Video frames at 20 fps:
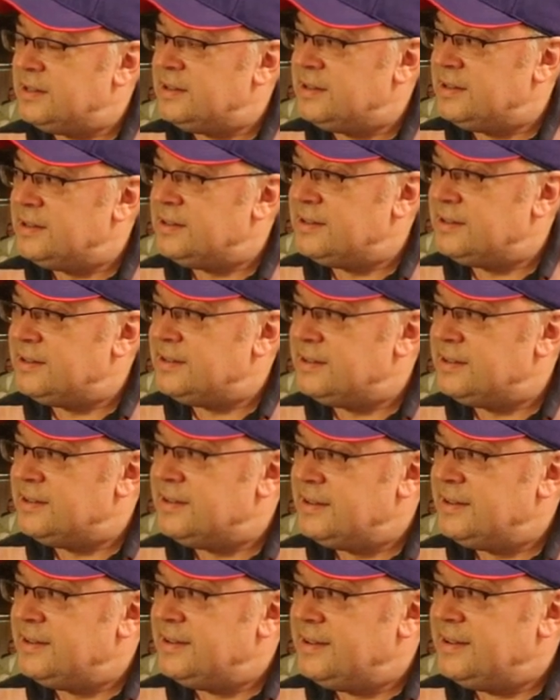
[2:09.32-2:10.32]

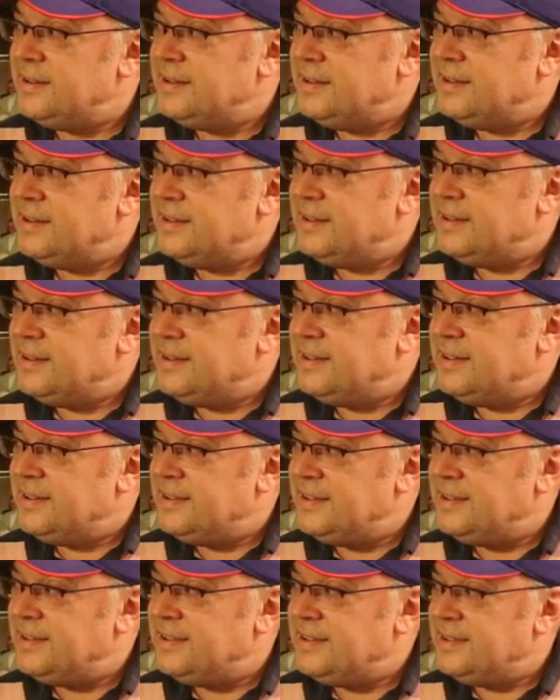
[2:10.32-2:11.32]

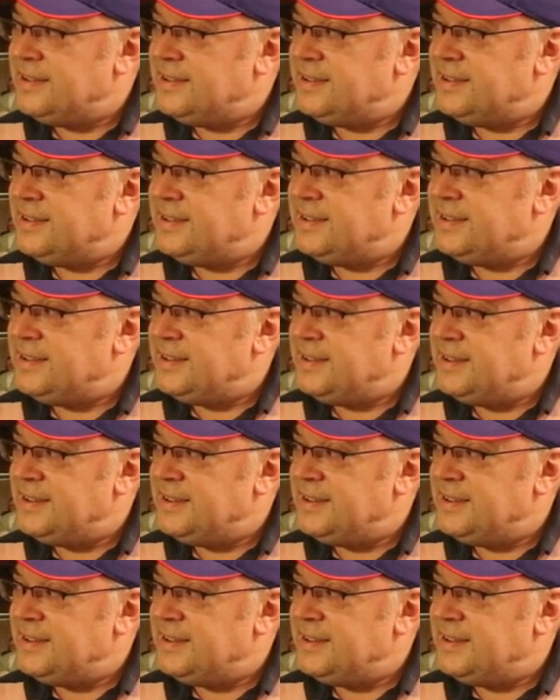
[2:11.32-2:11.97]
No words are spoken by the person on screen.